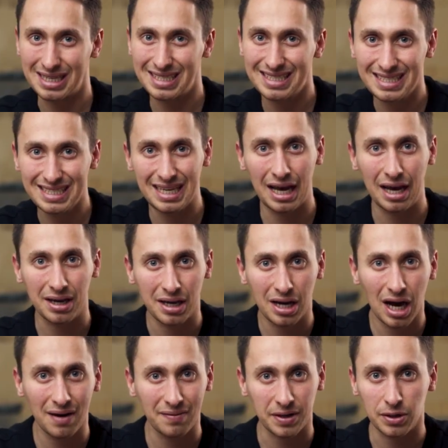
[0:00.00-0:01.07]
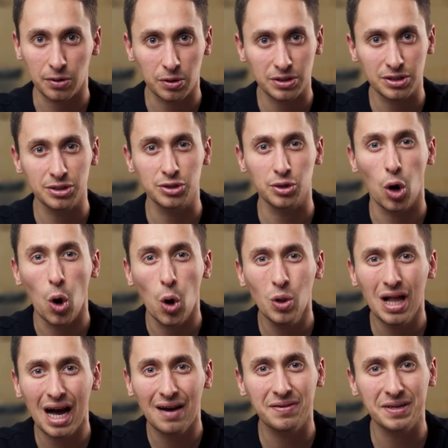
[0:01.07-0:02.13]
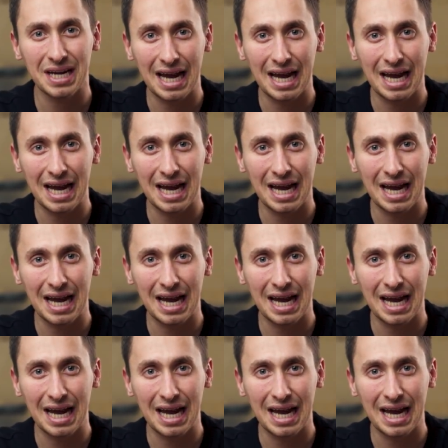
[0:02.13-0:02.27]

see and cover according to all our